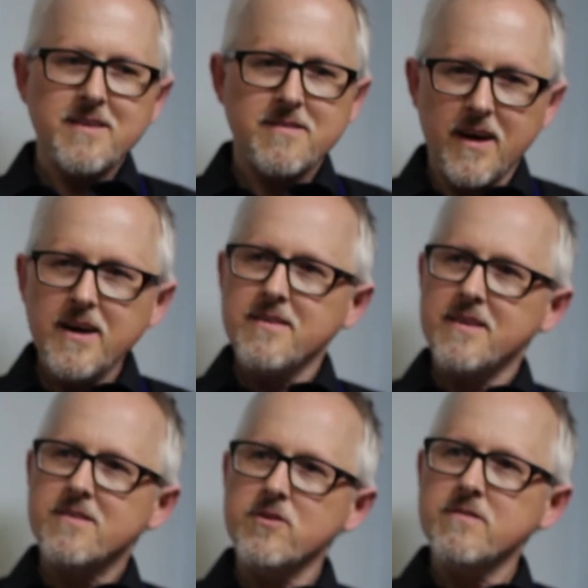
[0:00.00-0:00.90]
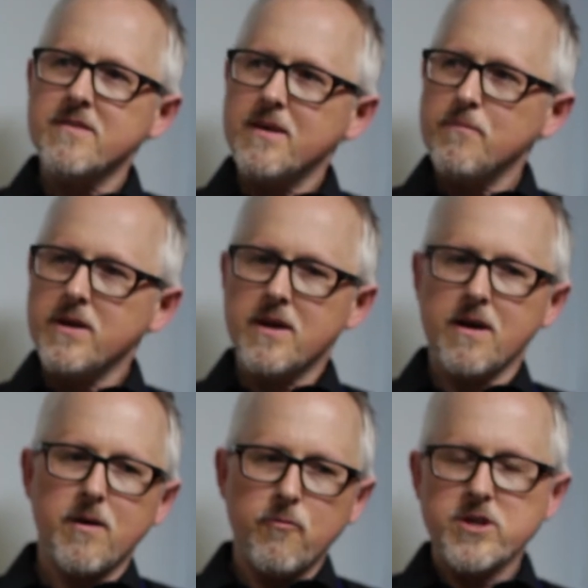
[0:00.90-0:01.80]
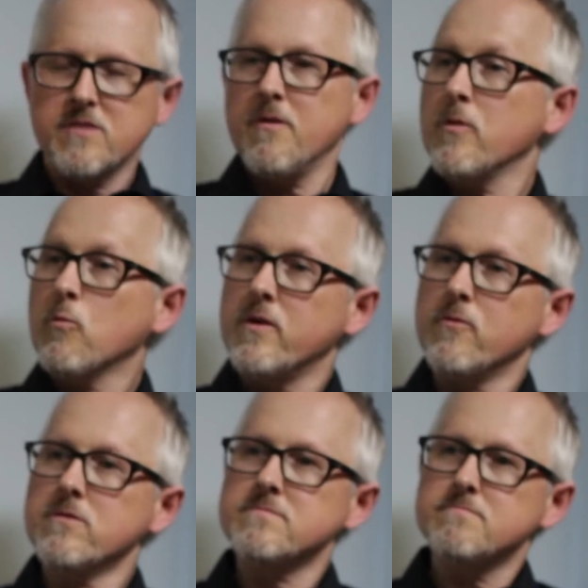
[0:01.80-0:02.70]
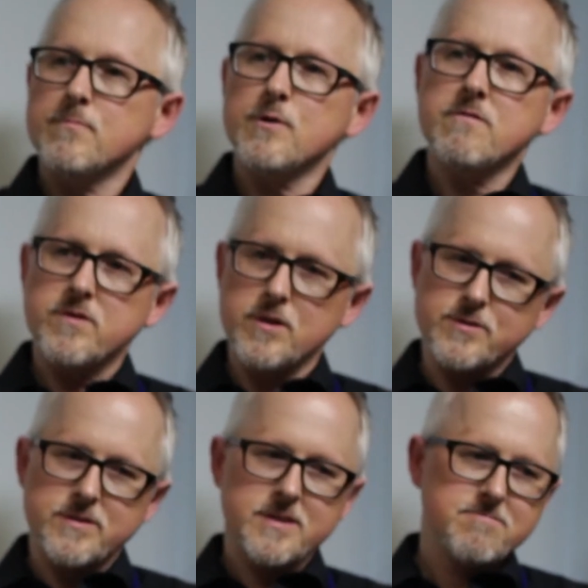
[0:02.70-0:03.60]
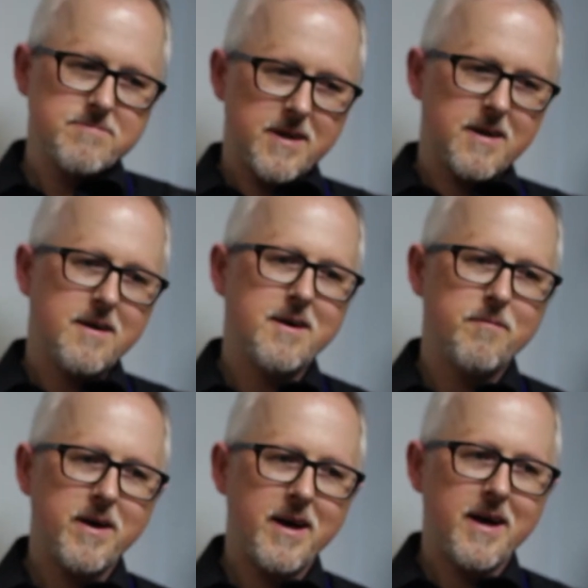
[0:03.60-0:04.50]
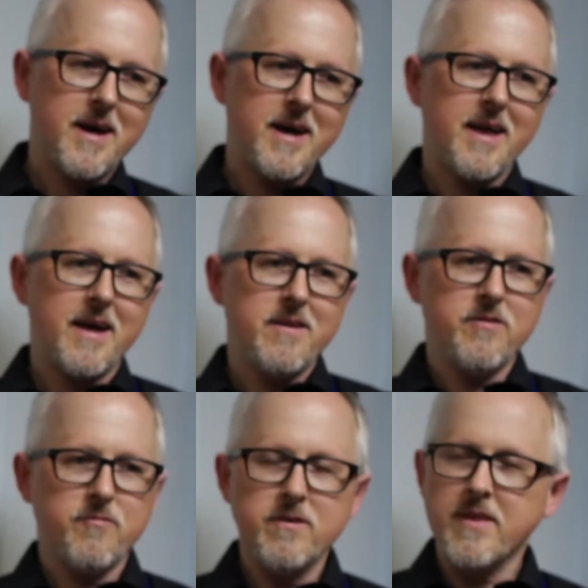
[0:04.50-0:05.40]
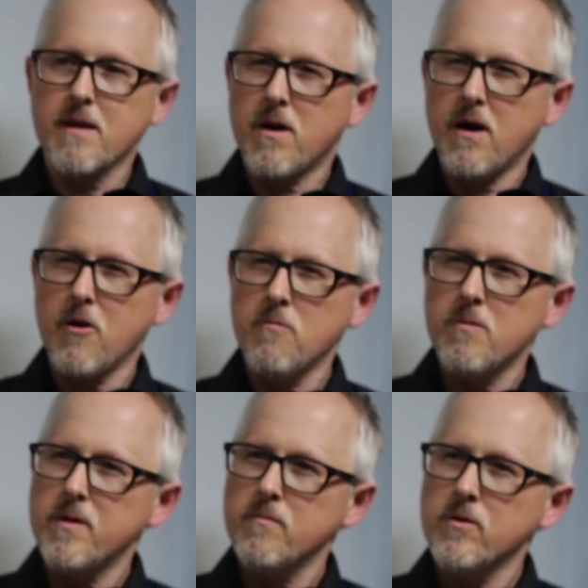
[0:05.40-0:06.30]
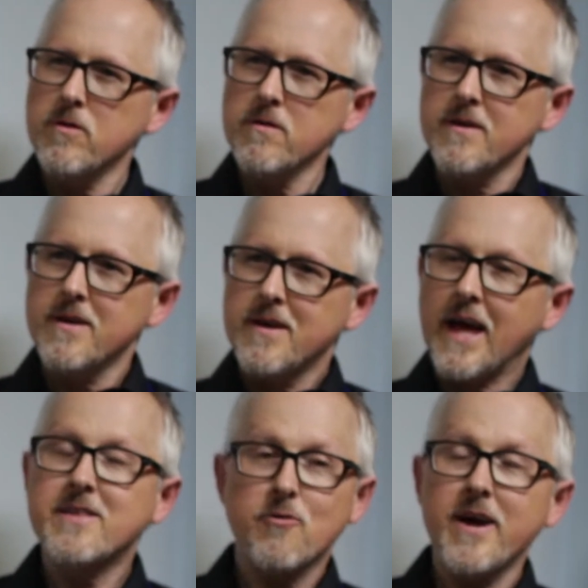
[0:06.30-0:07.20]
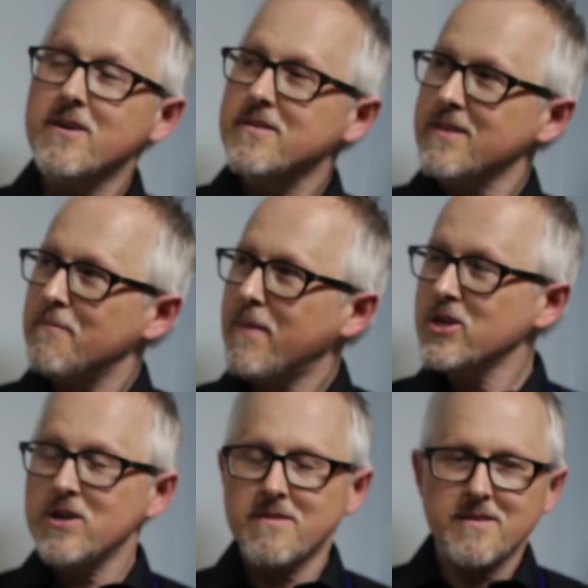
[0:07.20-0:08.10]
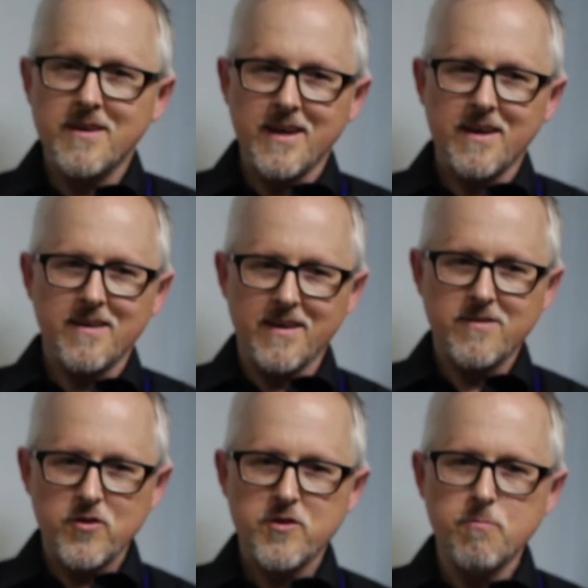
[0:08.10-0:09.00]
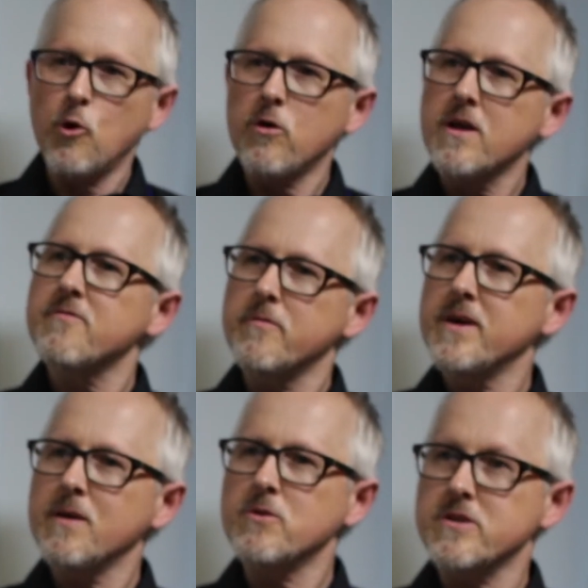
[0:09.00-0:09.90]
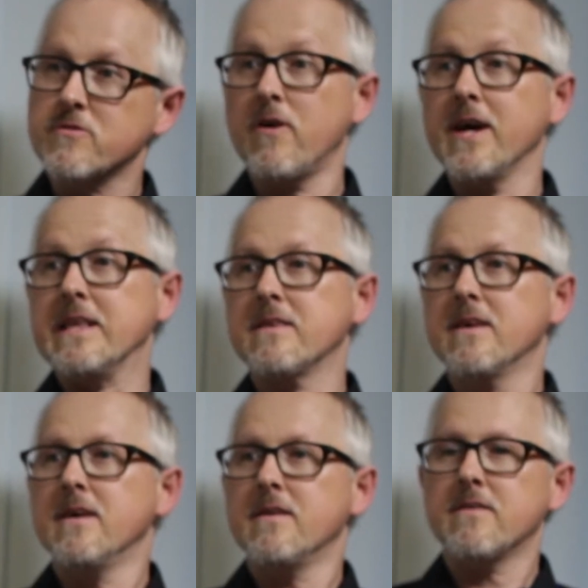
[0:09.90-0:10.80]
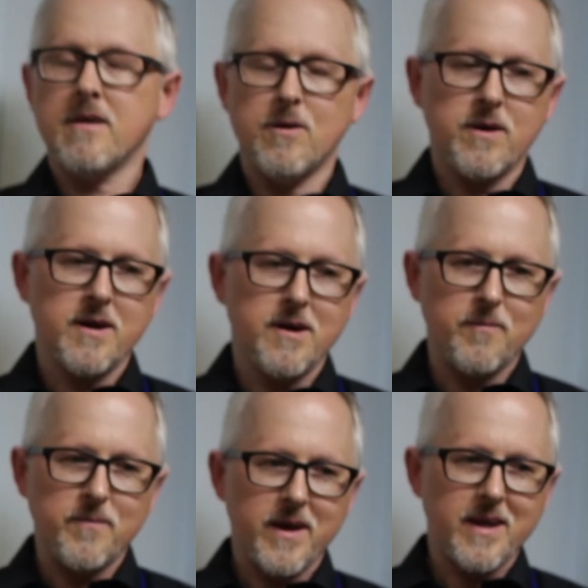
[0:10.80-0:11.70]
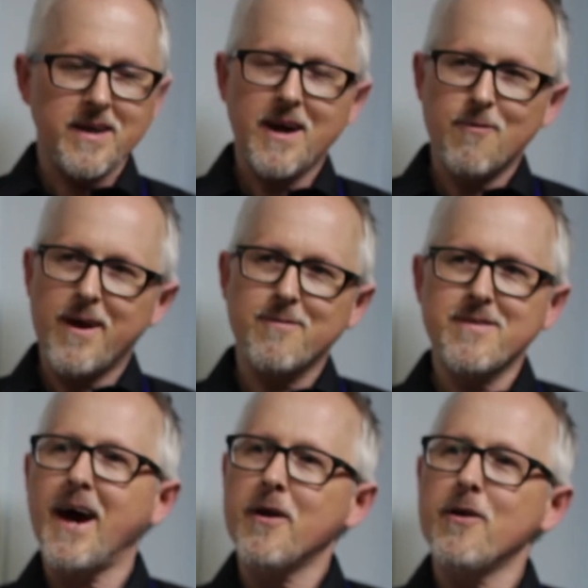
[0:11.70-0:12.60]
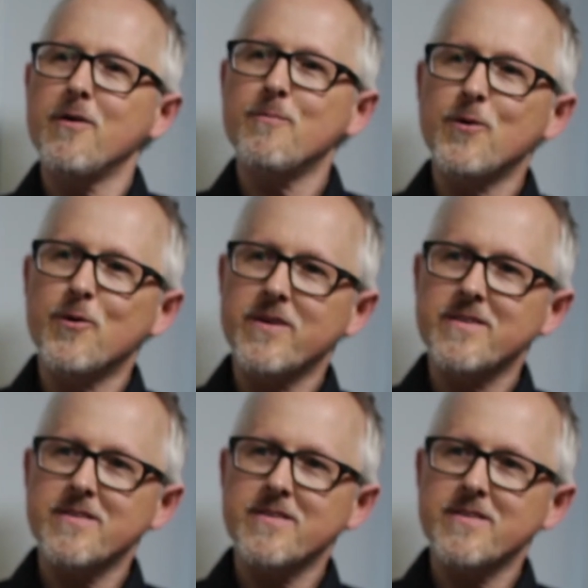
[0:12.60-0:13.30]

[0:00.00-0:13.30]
nice. It's good. Originally from the Wirral, moved to London, and this feels like my home a bit more. It's great because Manchester is just smaller for me, which is great. So I can get around town a lot more, and